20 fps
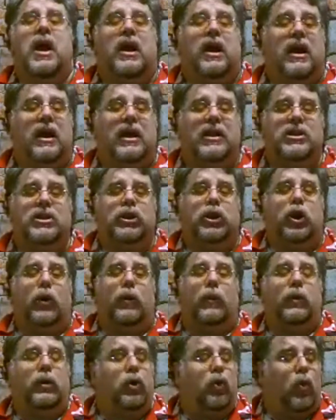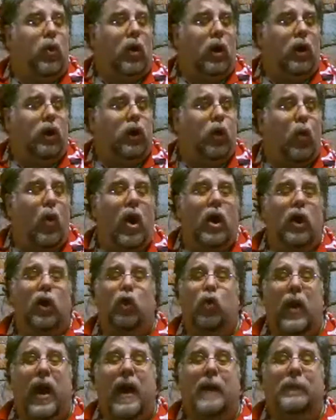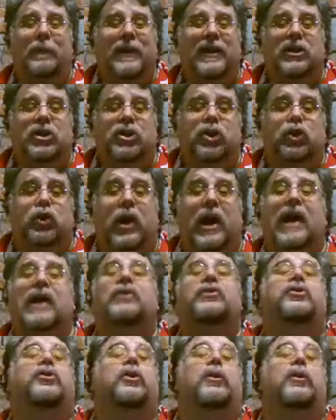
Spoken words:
It's you are grabbing strands,